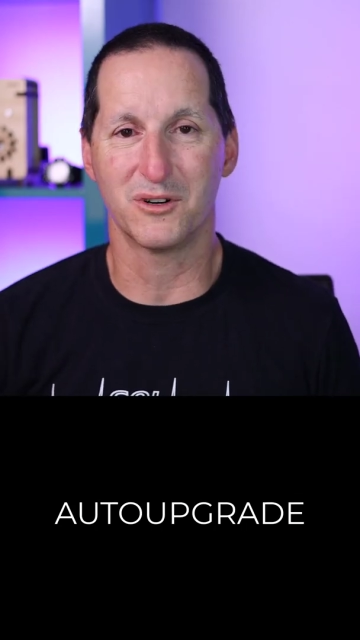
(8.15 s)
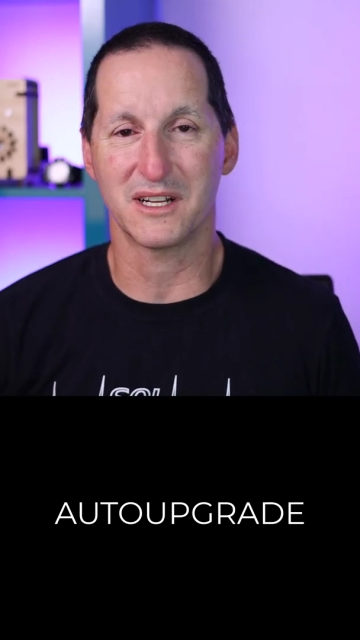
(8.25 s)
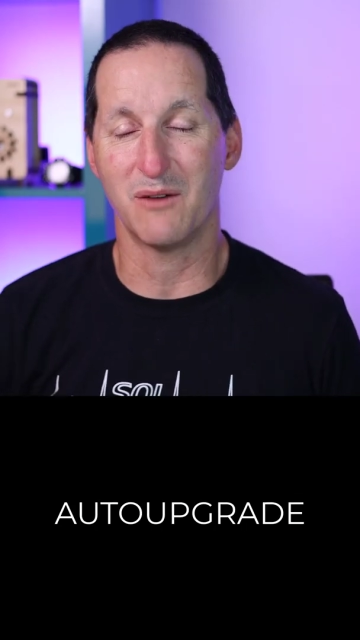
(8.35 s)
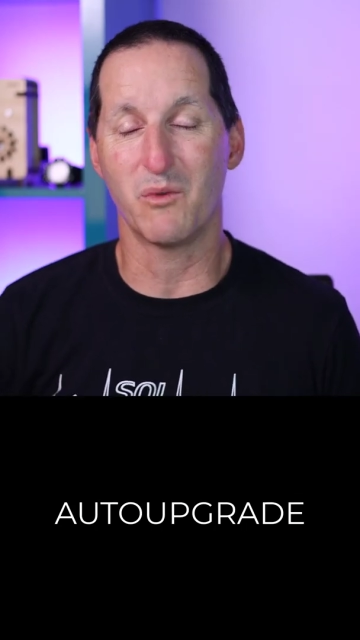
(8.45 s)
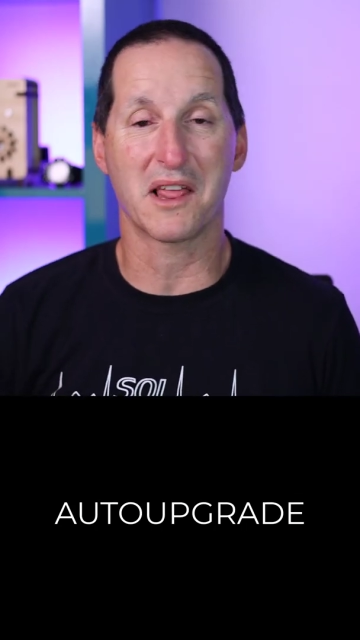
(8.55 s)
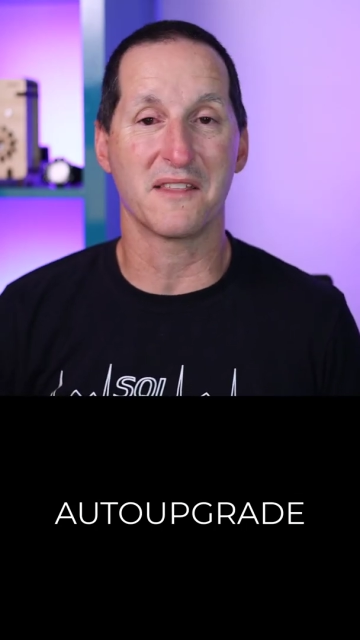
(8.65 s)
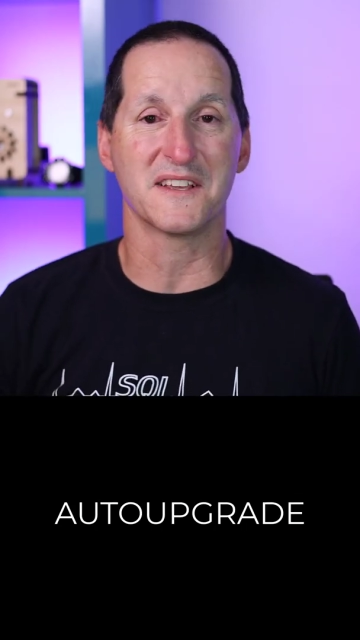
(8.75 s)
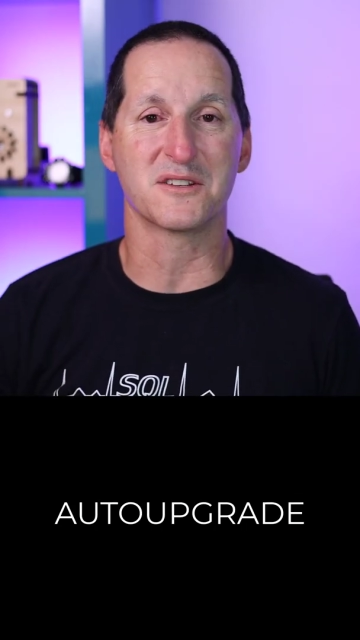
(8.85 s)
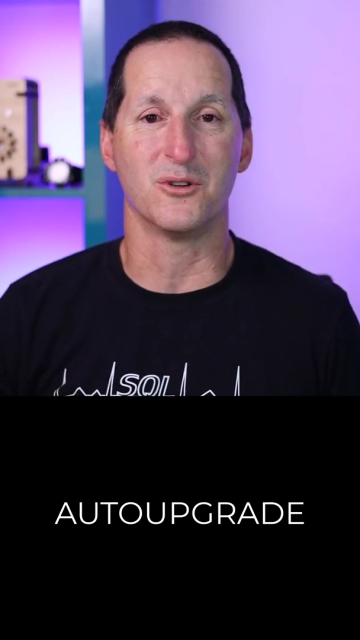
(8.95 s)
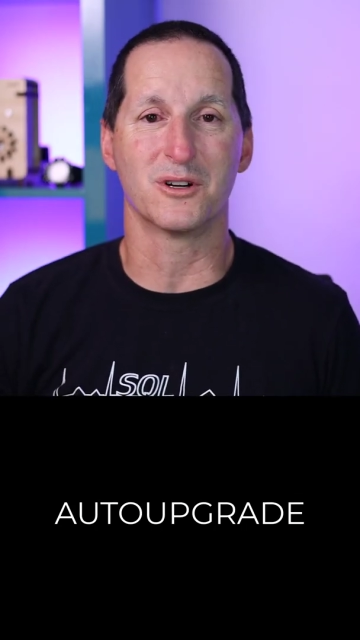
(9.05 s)
And one of the things
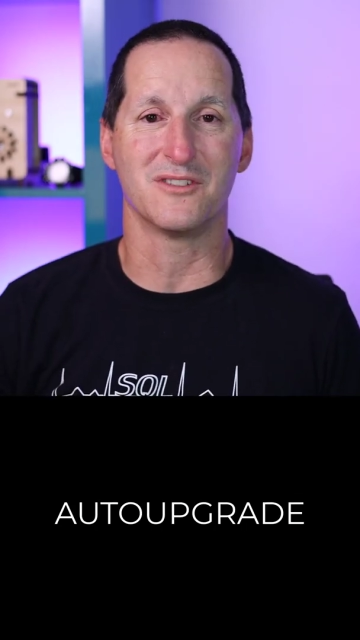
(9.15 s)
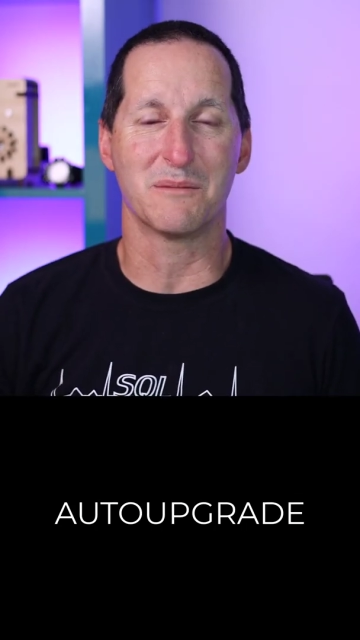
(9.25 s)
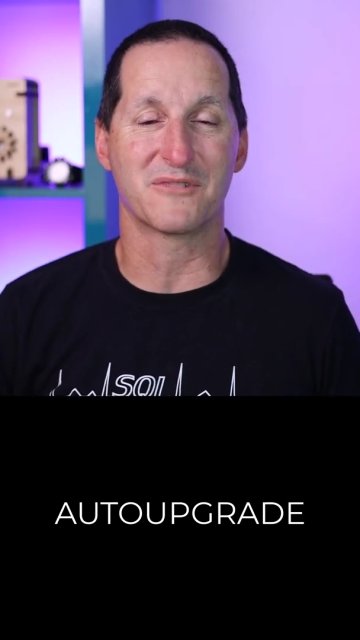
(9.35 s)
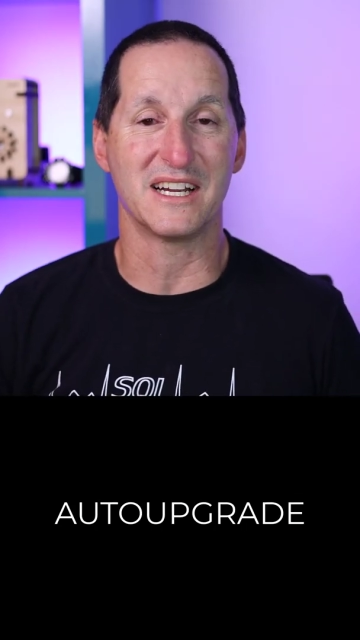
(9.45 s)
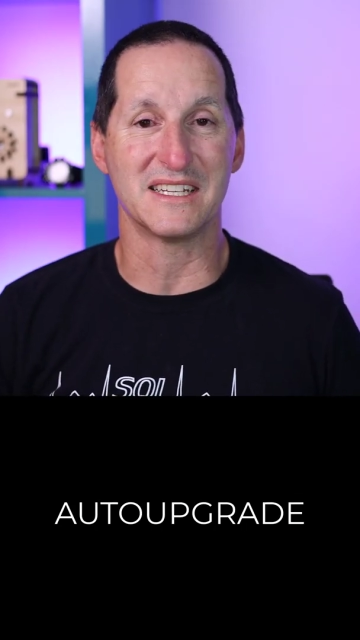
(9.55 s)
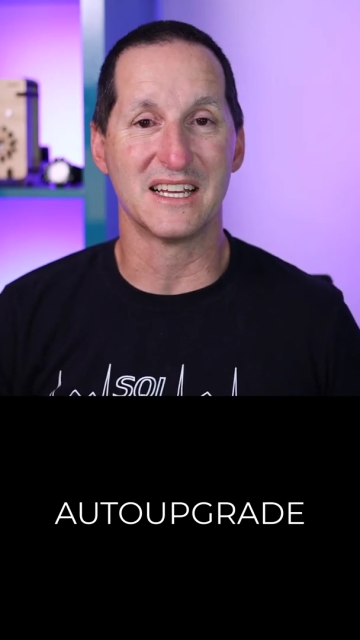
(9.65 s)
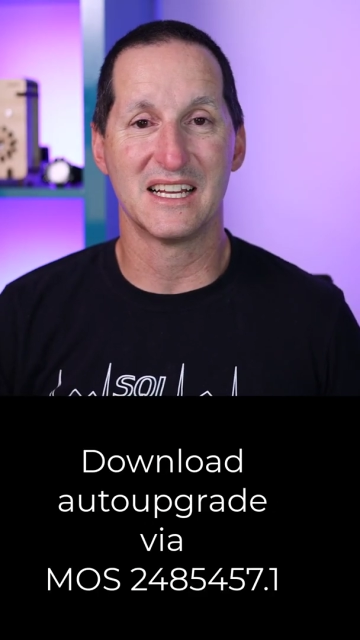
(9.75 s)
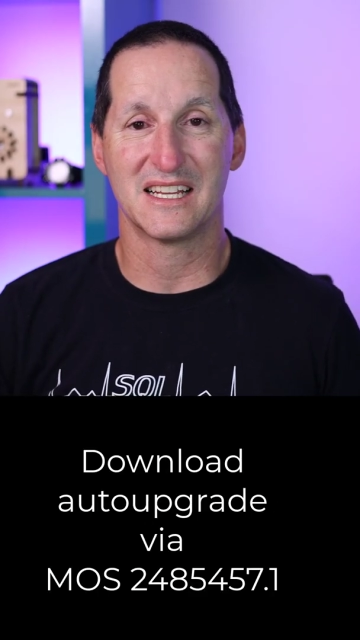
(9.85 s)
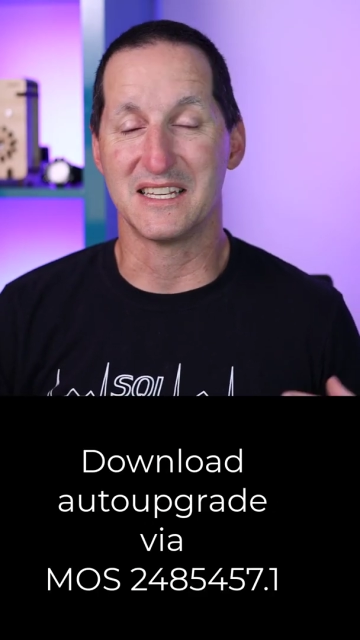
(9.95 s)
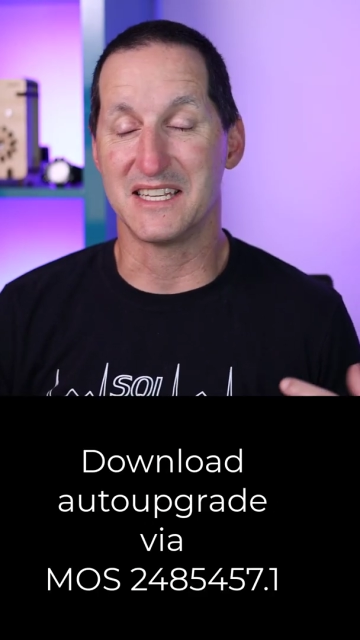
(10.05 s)
that auto upgrade
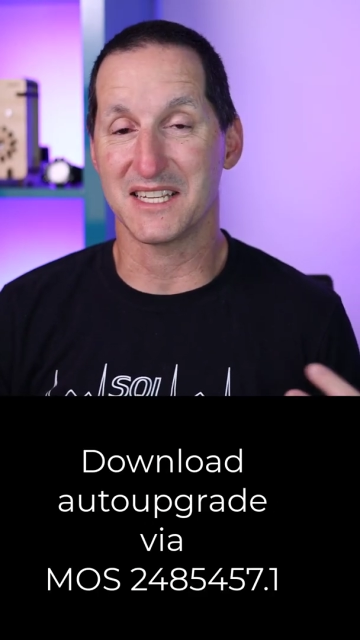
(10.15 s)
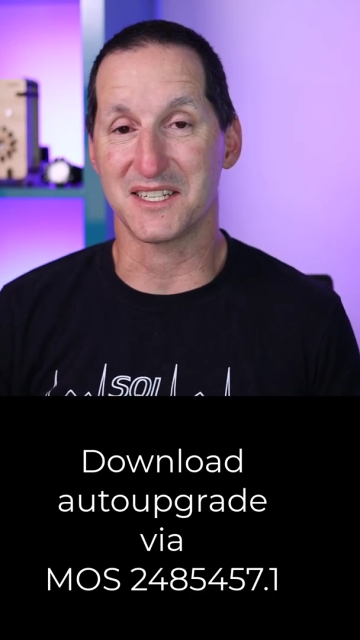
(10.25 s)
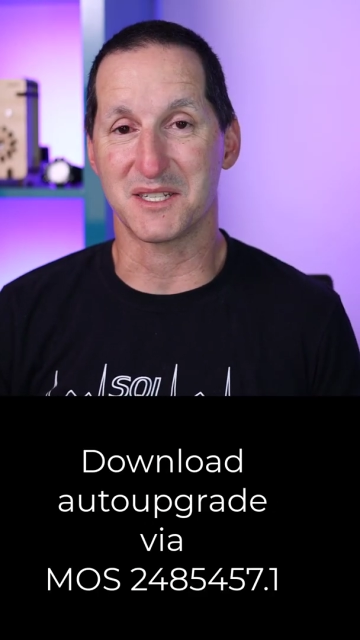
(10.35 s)
does its